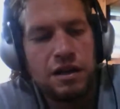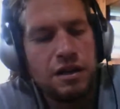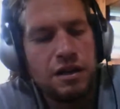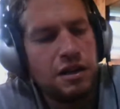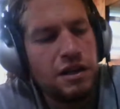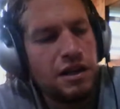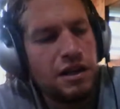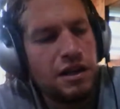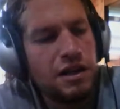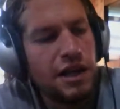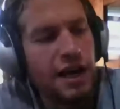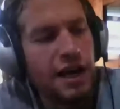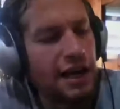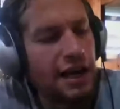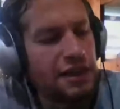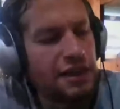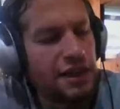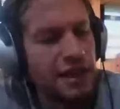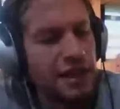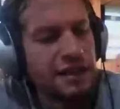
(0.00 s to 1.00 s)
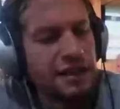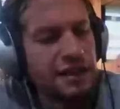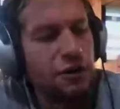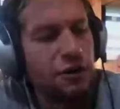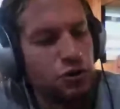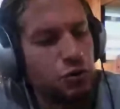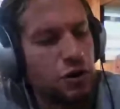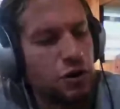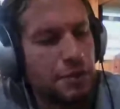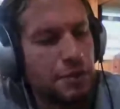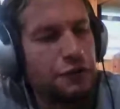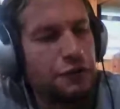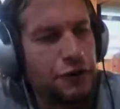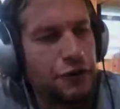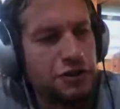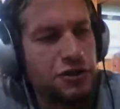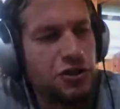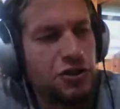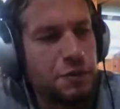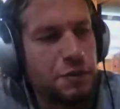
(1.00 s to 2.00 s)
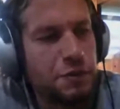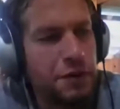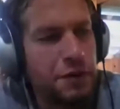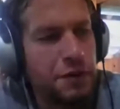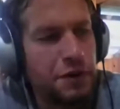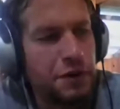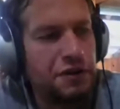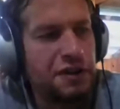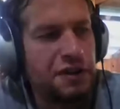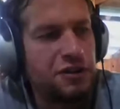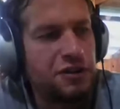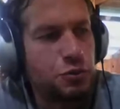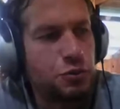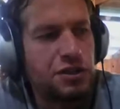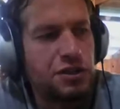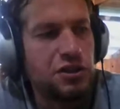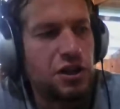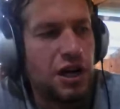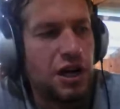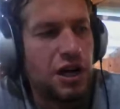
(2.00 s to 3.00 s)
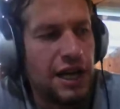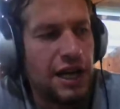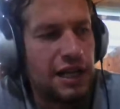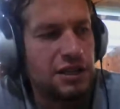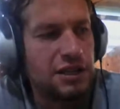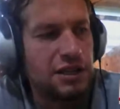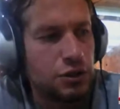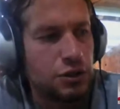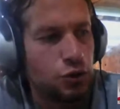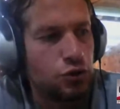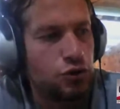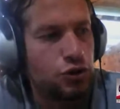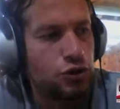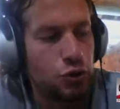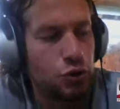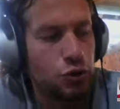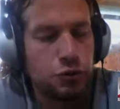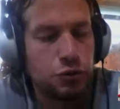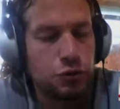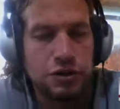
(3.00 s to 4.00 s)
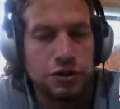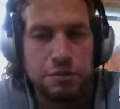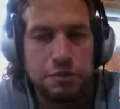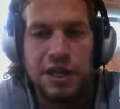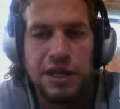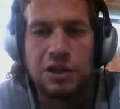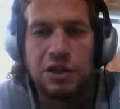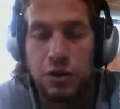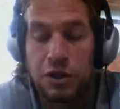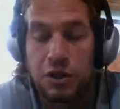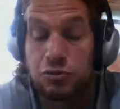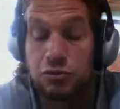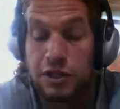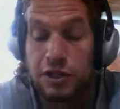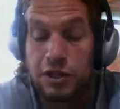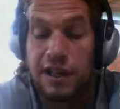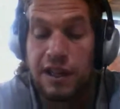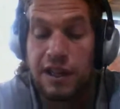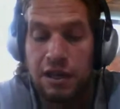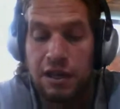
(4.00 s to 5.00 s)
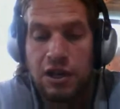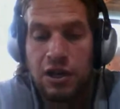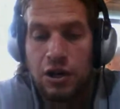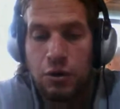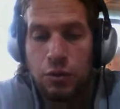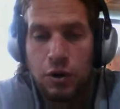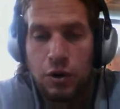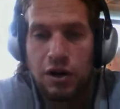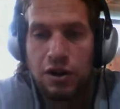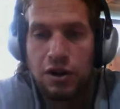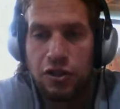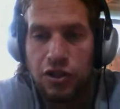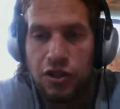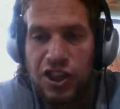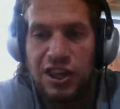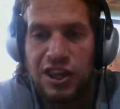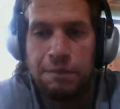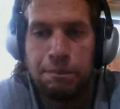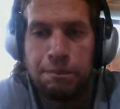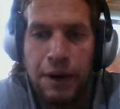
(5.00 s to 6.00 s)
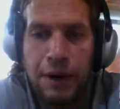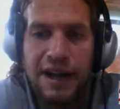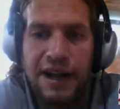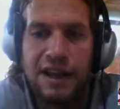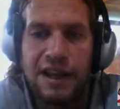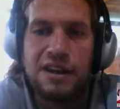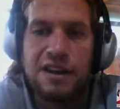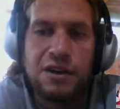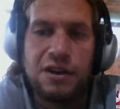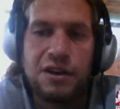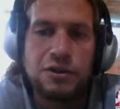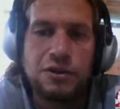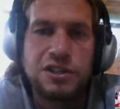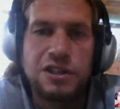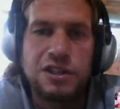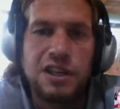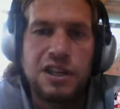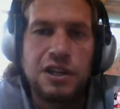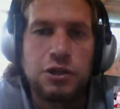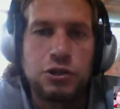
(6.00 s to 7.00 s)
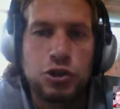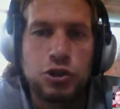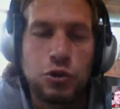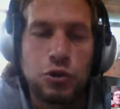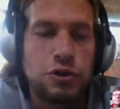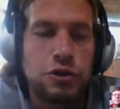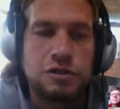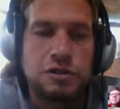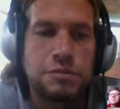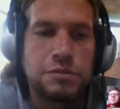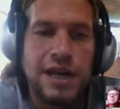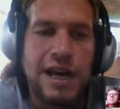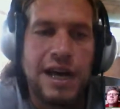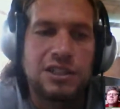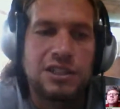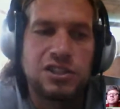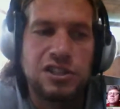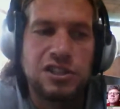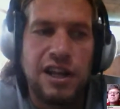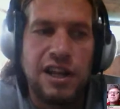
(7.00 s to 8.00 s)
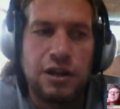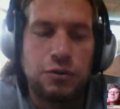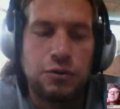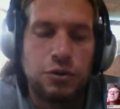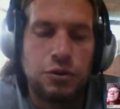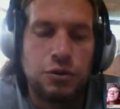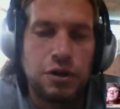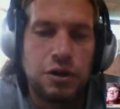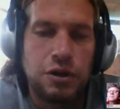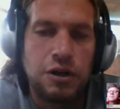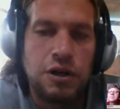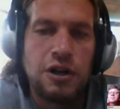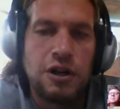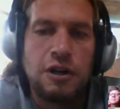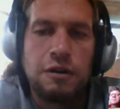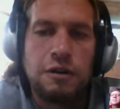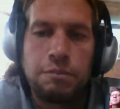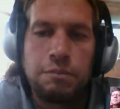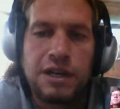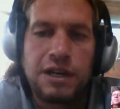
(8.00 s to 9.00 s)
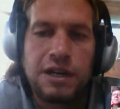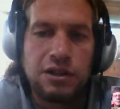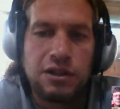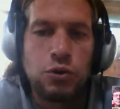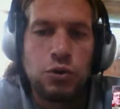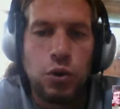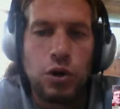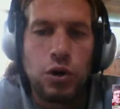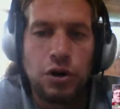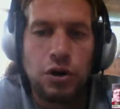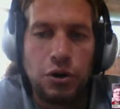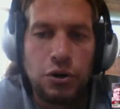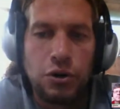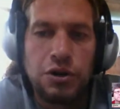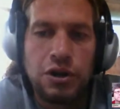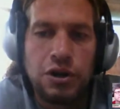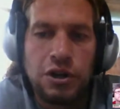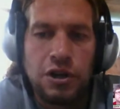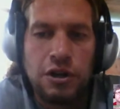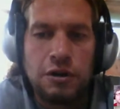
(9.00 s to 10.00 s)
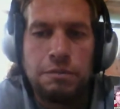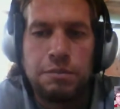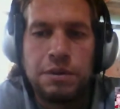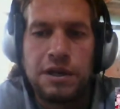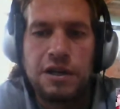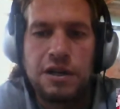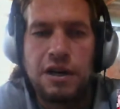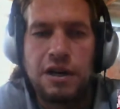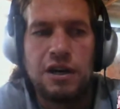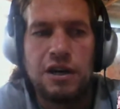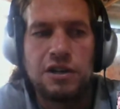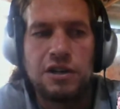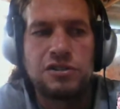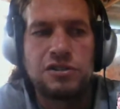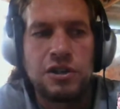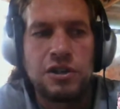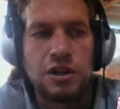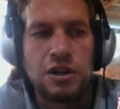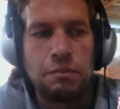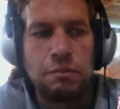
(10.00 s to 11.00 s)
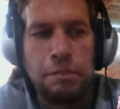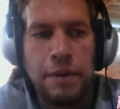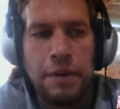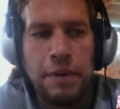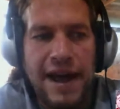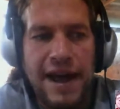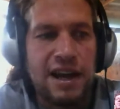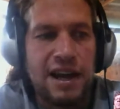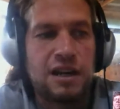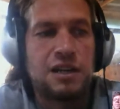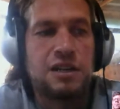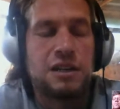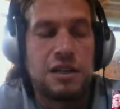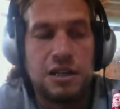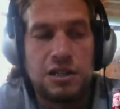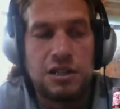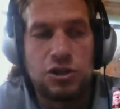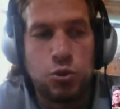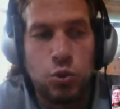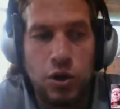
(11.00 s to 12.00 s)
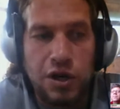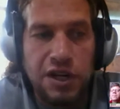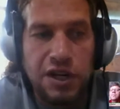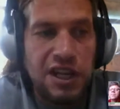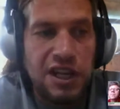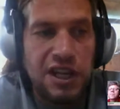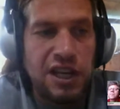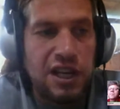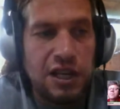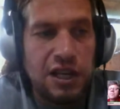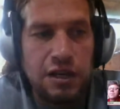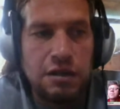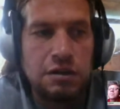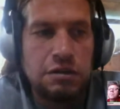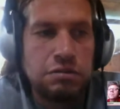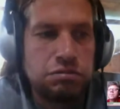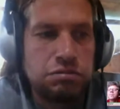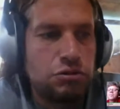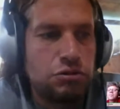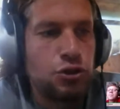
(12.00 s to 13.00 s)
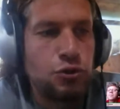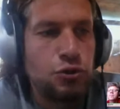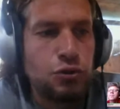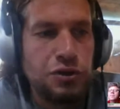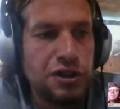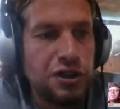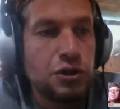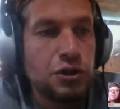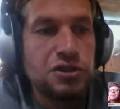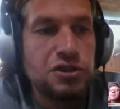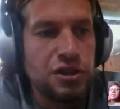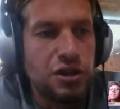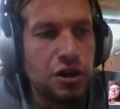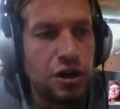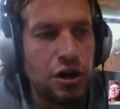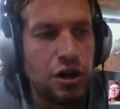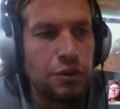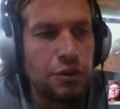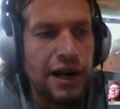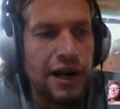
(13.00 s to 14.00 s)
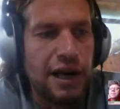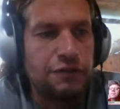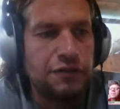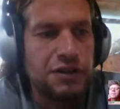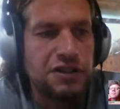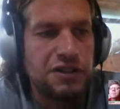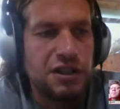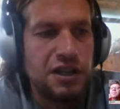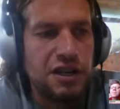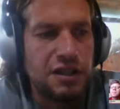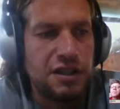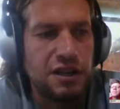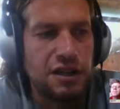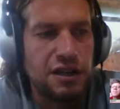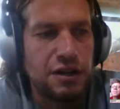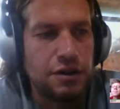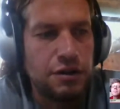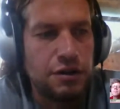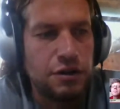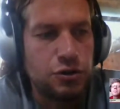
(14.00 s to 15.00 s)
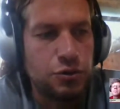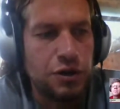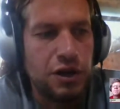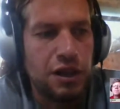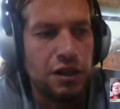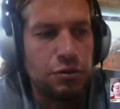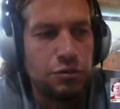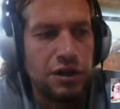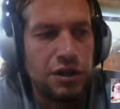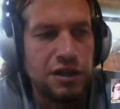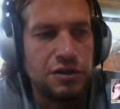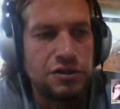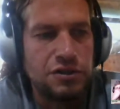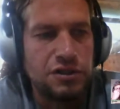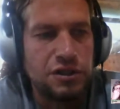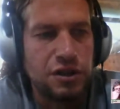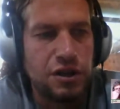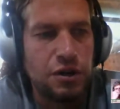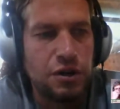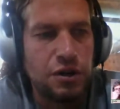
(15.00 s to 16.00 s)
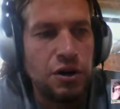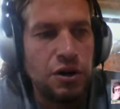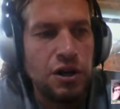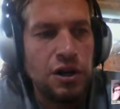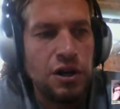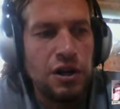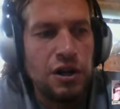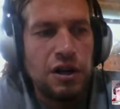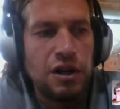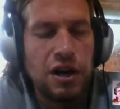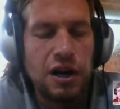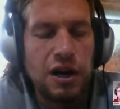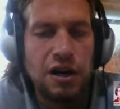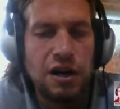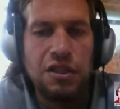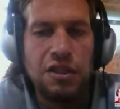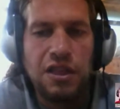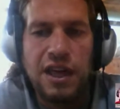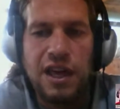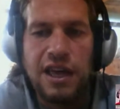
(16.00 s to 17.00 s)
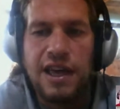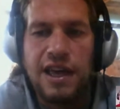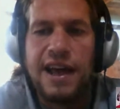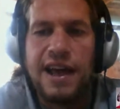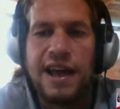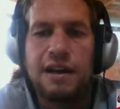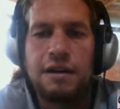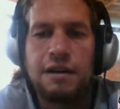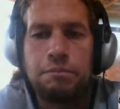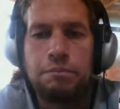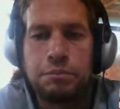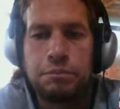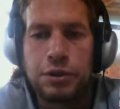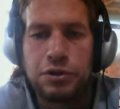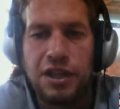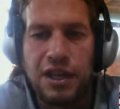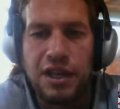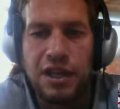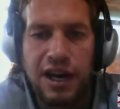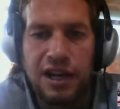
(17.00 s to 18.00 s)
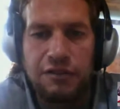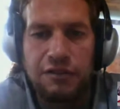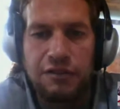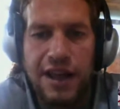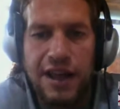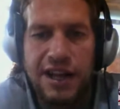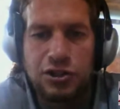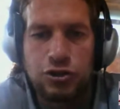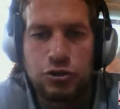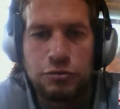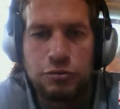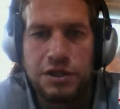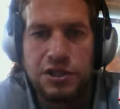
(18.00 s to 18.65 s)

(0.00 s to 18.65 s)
Yeah, I think that was one of my first experience. We saw Al-Andalus, who to me was really one of the pioneers in ecotourism, not just in Ecuador, but in the world. Because back 22 years ago when I visited there, or 23 years ago, they had building out of natural